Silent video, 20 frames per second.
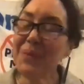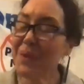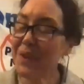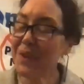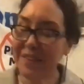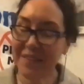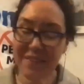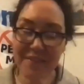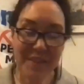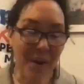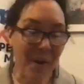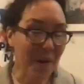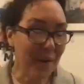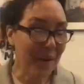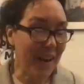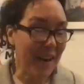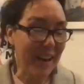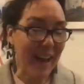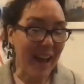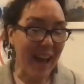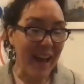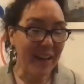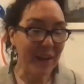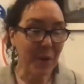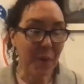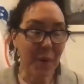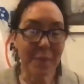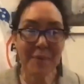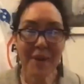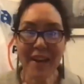Sorry, I
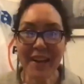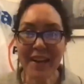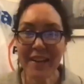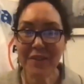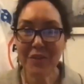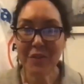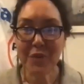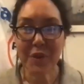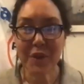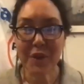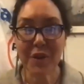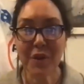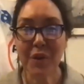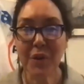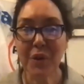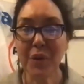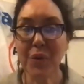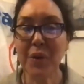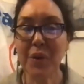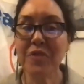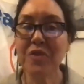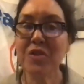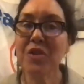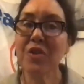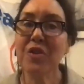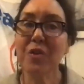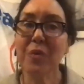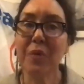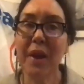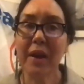know I'm not answering your
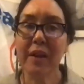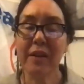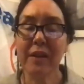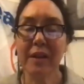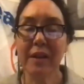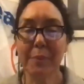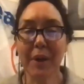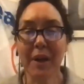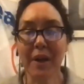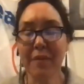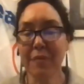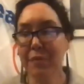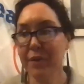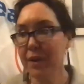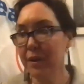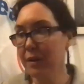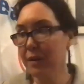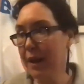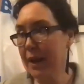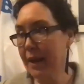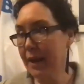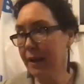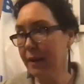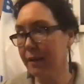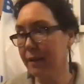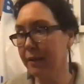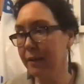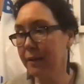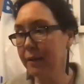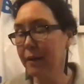question directly, but I feel like